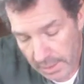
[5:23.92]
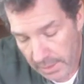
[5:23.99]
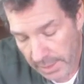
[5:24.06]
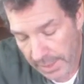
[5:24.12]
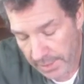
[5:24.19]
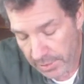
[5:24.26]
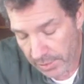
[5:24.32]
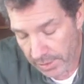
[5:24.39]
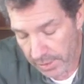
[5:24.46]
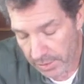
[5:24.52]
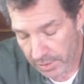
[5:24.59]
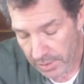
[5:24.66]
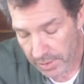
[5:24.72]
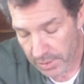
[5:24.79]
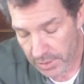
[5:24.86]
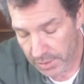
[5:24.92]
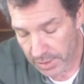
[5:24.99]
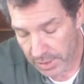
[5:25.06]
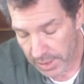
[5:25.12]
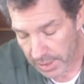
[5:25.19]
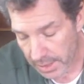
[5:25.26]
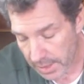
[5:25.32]
that you can
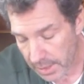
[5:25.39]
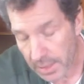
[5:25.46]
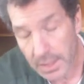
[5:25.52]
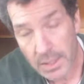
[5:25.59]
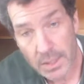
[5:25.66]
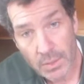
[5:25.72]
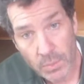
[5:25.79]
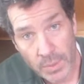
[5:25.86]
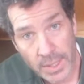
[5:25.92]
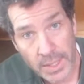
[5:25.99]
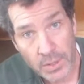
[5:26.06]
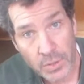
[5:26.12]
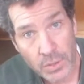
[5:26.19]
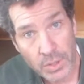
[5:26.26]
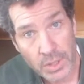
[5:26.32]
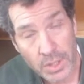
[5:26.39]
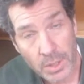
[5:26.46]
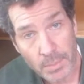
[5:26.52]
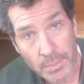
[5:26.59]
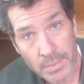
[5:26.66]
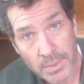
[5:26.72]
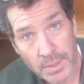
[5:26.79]
see when I hook
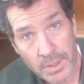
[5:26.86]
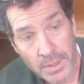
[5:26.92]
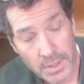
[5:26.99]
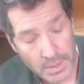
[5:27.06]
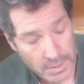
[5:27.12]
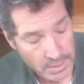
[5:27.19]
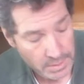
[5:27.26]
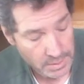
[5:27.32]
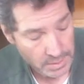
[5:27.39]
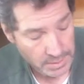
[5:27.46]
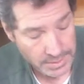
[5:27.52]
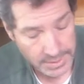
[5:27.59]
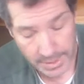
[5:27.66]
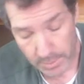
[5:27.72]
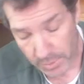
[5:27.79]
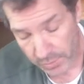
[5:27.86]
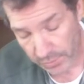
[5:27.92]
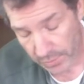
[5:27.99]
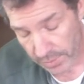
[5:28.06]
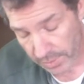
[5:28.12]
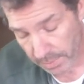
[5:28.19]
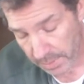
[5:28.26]
up the, the cables
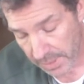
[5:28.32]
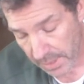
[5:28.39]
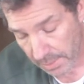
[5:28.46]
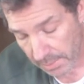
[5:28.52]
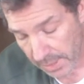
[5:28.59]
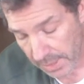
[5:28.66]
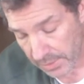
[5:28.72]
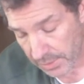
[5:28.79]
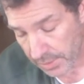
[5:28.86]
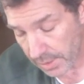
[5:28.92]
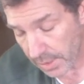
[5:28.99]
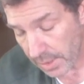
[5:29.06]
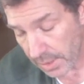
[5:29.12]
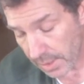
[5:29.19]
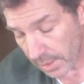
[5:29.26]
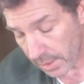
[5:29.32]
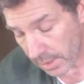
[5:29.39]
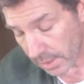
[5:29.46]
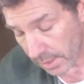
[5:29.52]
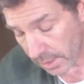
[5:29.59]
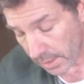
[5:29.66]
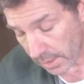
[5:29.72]
for the BMS
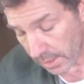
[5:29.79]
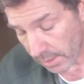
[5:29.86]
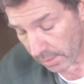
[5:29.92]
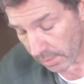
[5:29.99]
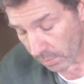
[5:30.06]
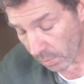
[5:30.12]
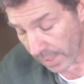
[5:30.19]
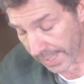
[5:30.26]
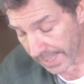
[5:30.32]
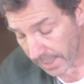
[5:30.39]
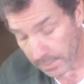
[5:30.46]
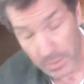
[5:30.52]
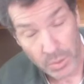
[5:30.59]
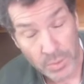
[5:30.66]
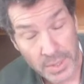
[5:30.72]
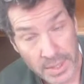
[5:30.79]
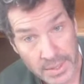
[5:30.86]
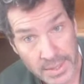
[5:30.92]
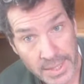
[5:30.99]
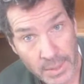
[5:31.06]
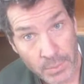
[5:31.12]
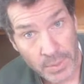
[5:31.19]
uh, why I'm doing it
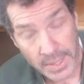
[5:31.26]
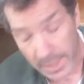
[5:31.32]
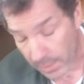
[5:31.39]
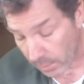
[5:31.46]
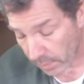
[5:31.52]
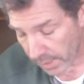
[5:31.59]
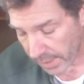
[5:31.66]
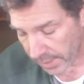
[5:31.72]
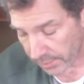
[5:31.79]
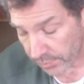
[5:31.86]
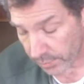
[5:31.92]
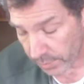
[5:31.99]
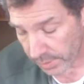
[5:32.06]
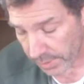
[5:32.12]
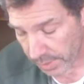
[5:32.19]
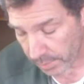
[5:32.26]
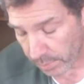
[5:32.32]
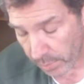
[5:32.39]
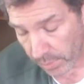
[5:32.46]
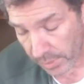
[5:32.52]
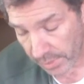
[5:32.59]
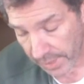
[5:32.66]
that way and why it's really
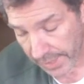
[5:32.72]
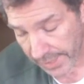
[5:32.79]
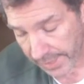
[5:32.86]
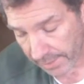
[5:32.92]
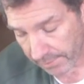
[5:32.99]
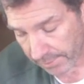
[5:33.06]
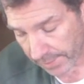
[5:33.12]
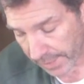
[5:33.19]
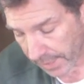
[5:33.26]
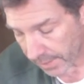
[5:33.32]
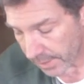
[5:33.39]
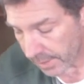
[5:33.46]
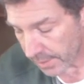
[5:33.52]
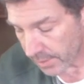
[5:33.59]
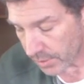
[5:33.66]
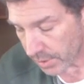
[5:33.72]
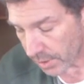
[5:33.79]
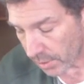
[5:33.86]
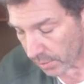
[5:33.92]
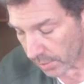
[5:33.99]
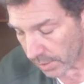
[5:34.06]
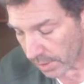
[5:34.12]
important to have that.
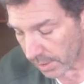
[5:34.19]
So